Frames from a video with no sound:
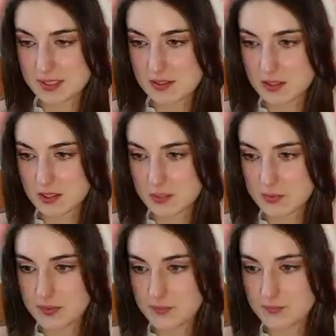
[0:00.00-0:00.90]

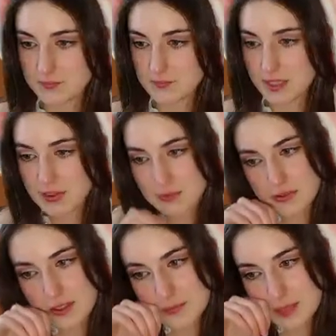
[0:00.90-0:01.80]
Stop. Oh,
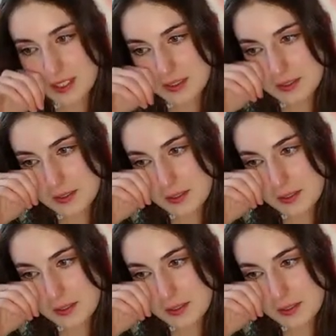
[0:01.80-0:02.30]
fuck me.